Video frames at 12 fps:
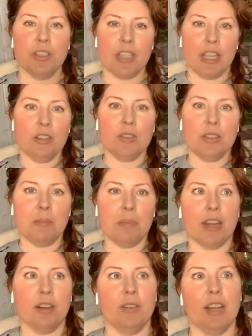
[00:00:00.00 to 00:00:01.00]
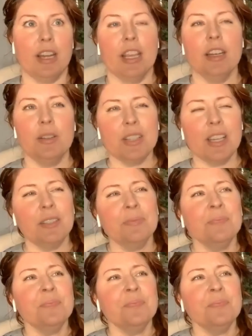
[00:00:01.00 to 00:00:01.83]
Daniel's in bed already. And I was like,